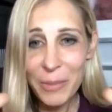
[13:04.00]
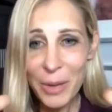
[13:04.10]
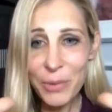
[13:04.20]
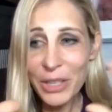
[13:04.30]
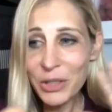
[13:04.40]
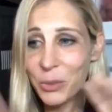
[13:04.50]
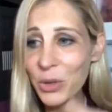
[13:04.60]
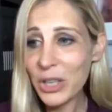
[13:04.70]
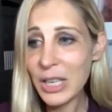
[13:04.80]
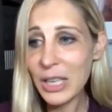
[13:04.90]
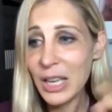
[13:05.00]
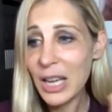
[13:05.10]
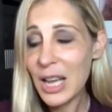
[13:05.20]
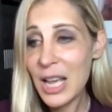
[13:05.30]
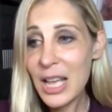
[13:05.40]
that my brain's working,
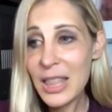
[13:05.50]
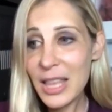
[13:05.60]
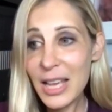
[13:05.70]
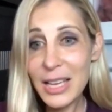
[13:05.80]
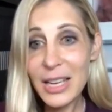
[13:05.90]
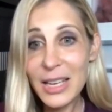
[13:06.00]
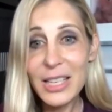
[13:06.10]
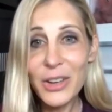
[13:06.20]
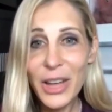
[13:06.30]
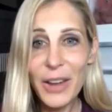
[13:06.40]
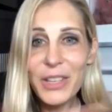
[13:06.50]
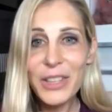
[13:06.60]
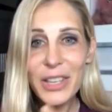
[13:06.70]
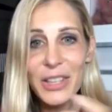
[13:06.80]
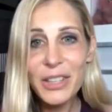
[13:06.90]
then
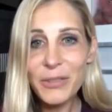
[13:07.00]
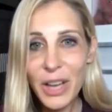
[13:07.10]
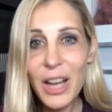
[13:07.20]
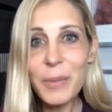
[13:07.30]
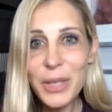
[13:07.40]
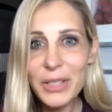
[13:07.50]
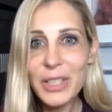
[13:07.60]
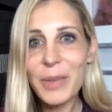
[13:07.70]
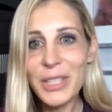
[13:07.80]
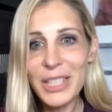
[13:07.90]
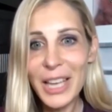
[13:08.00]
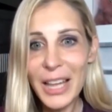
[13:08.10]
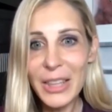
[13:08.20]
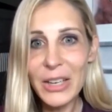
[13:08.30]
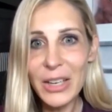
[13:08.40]
everything that you've taught me is coming
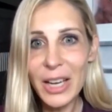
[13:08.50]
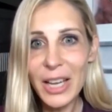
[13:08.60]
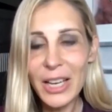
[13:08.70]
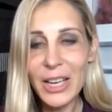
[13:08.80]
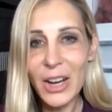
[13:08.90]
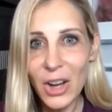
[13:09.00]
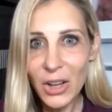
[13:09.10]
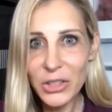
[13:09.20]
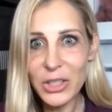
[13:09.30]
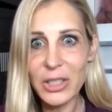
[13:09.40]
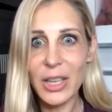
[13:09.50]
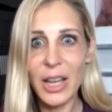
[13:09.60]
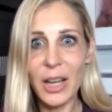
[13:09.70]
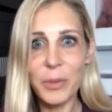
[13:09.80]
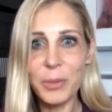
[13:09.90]
together, and it all just
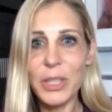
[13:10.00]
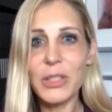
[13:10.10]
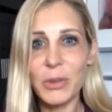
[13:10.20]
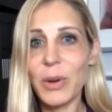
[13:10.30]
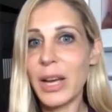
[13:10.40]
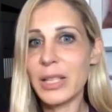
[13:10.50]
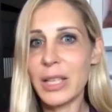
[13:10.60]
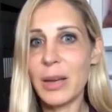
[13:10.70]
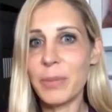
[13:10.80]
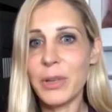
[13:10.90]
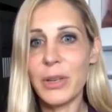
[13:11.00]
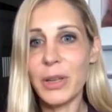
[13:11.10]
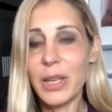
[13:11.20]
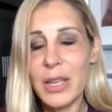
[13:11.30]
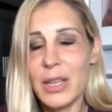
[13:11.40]
helped me to rise up
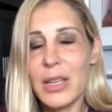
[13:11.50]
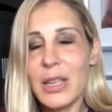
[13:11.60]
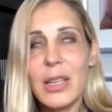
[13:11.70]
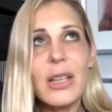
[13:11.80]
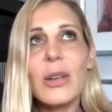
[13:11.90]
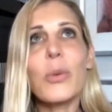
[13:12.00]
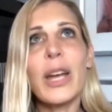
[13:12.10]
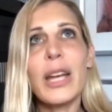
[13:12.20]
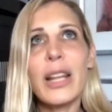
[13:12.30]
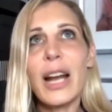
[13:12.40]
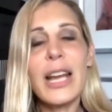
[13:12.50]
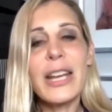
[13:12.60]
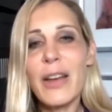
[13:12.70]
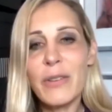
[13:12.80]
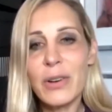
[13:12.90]
in a way that I
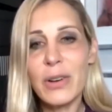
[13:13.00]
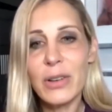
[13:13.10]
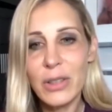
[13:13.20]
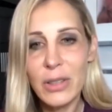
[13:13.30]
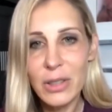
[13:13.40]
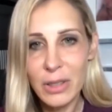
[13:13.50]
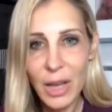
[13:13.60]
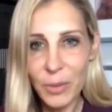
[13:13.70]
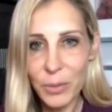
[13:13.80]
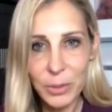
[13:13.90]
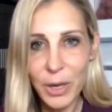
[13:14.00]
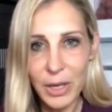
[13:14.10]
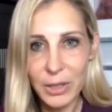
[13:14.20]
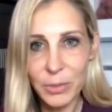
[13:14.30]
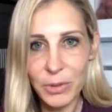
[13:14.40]
never thought was
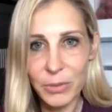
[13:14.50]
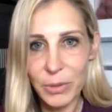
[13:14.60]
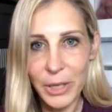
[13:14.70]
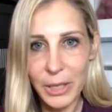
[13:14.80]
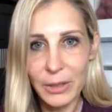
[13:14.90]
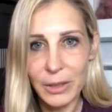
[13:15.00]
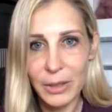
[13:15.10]
possible for me.